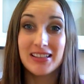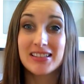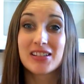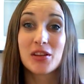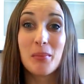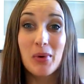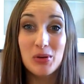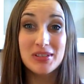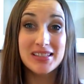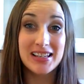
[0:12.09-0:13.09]
These are the
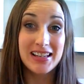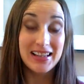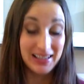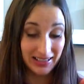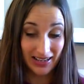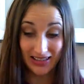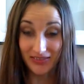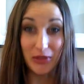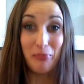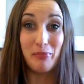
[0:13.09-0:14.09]
most kind
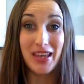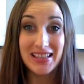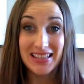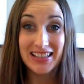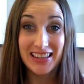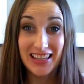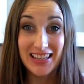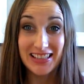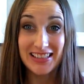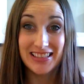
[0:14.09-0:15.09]
of the basic
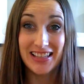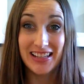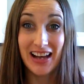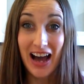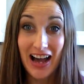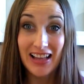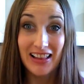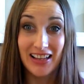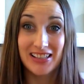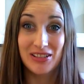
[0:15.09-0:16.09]
things that I
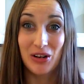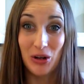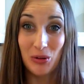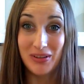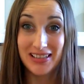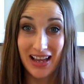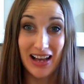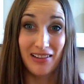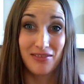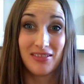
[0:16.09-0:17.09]
like to always
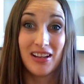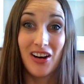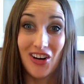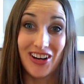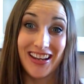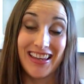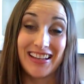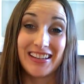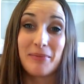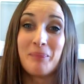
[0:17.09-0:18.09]
have on hand.